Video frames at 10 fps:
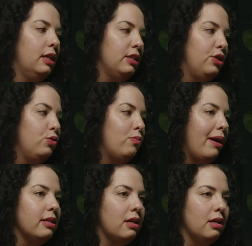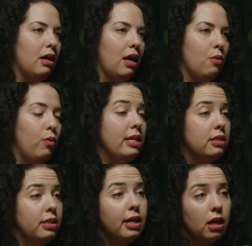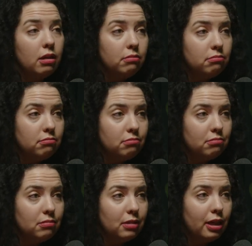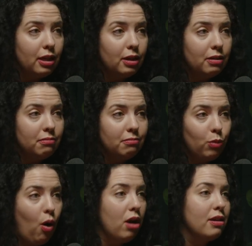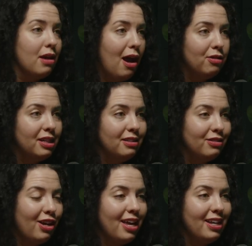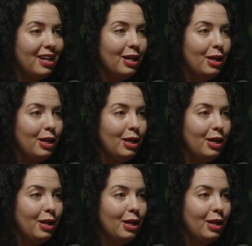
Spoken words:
You might get a weed ticket in Milwaukee County, right?